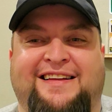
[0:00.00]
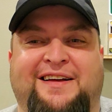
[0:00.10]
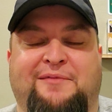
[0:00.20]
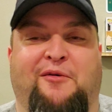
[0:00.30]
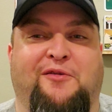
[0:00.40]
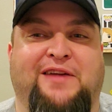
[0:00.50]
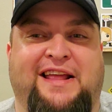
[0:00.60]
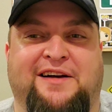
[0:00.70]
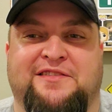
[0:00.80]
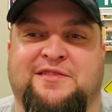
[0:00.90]
more
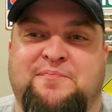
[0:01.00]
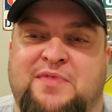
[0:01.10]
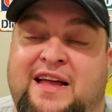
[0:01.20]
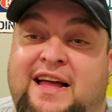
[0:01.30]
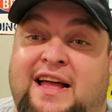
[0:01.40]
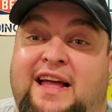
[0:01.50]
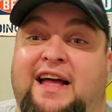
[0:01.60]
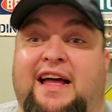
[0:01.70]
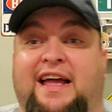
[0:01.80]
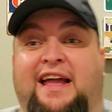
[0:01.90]
videos.
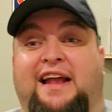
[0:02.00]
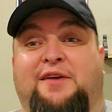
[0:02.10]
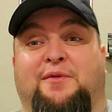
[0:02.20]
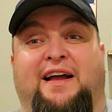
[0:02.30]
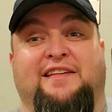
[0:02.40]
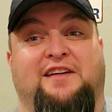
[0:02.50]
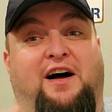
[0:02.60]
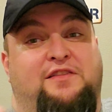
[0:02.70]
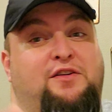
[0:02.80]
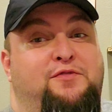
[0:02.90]
Anyways,
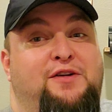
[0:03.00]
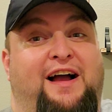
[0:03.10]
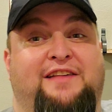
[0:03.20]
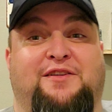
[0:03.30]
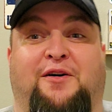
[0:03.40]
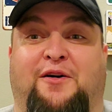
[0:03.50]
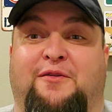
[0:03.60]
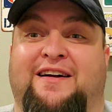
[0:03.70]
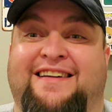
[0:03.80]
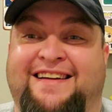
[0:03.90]
also if you guys
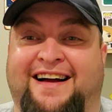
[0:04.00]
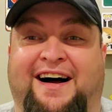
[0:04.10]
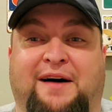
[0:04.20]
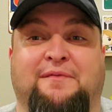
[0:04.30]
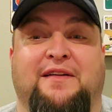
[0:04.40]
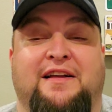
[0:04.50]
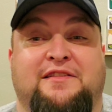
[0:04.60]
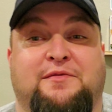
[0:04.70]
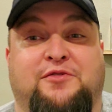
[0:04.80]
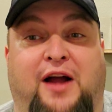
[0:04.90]
are
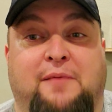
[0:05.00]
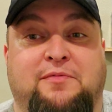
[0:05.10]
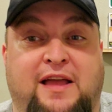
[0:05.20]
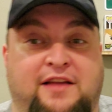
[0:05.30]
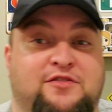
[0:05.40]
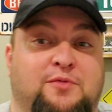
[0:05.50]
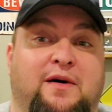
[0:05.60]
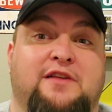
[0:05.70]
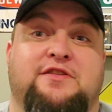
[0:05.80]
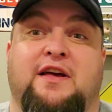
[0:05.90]
subscribed, thank you so
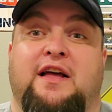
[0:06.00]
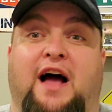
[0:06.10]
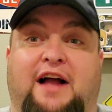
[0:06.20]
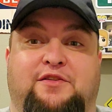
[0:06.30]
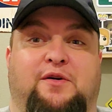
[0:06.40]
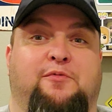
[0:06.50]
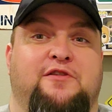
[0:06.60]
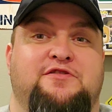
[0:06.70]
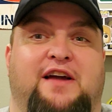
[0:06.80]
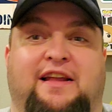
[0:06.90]
much. I do
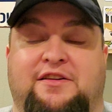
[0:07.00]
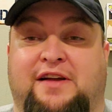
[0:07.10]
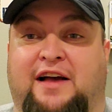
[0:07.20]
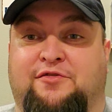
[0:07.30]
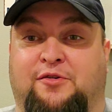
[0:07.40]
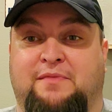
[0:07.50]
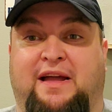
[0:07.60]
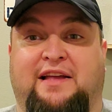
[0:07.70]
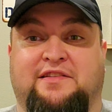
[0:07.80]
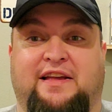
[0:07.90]
appreciate it. You guys are
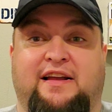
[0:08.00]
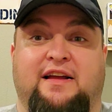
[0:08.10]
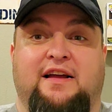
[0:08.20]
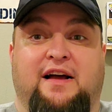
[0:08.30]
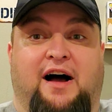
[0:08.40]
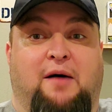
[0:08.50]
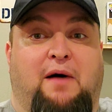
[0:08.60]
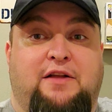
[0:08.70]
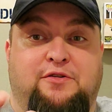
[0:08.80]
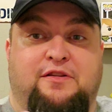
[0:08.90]
amazing.
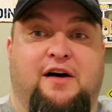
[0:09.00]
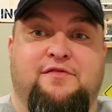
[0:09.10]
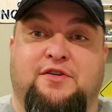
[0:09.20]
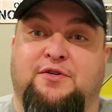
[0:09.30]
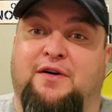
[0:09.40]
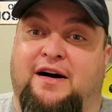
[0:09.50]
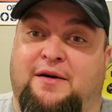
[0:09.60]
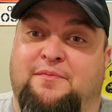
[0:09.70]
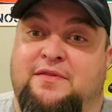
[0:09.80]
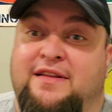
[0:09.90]
I do love you.
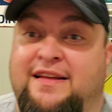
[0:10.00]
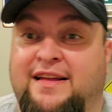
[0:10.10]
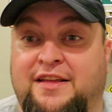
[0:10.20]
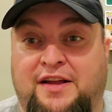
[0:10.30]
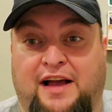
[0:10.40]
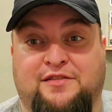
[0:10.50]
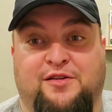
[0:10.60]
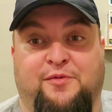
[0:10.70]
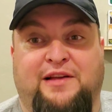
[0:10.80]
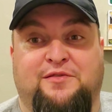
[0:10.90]
You guys are
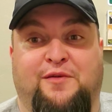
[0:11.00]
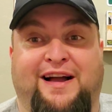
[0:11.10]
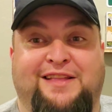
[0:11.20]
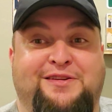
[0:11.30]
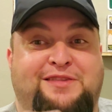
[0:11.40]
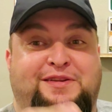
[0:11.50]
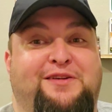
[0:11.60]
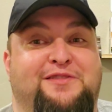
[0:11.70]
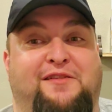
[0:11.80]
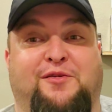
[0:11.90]
the reason why I do these
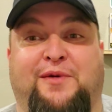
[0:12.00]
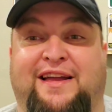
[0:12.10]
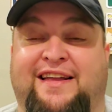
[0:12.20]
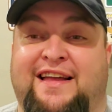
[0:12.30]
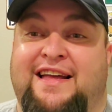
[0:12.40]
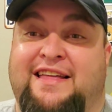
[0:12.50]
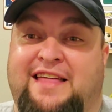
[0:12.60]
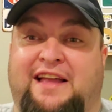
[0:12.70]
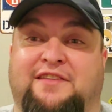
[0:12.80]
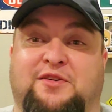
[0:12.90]
videos every week.
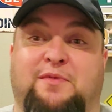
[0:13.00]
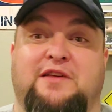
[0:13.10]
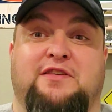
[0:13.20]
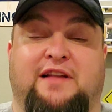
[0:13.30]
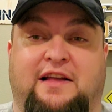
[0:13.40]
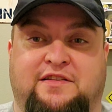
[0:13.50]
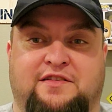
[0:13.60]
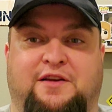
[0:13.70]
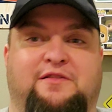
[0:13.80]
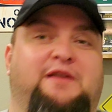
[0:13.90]
Thank you so much, and I
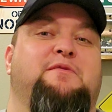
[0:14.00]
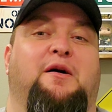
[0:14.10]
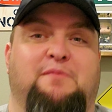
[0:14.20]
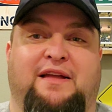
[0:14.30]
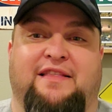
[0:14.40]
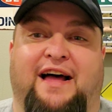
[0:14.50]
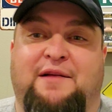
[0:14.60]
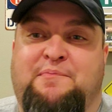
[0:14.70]
sincerely mean that.